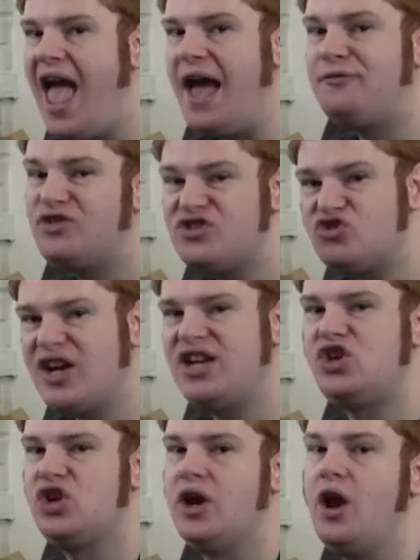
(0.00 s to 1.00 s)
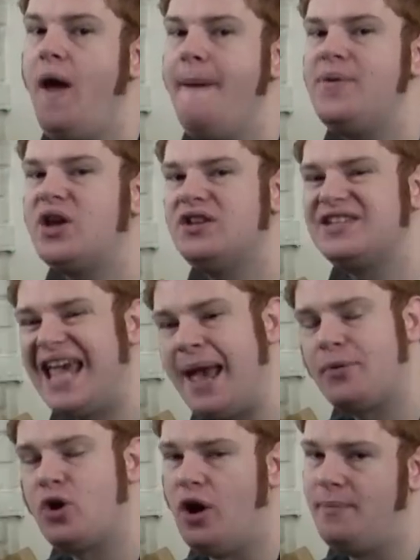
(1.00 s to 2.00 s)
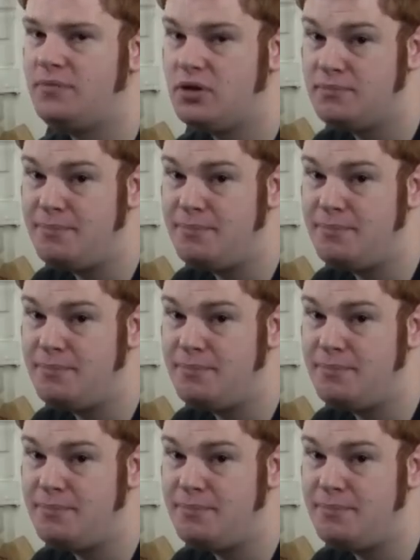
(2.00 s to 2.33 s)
and frustration, because Capcom,